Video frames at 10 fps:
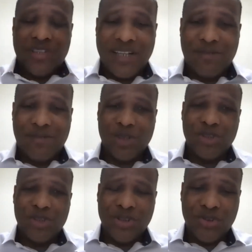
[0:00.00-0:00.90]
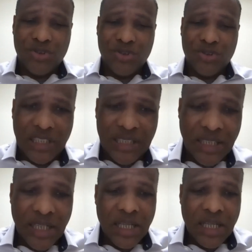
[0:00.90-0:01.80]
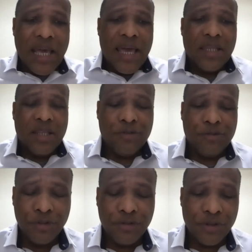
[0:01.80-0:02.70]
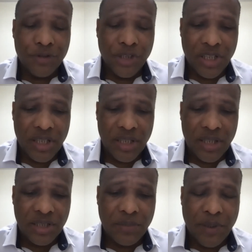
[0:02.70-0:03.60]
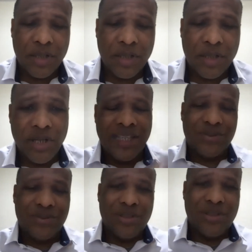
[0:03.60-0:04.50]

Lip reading: everything kind of flows and grows from the tree, and the fruit from the tree is the Bitcoin. That's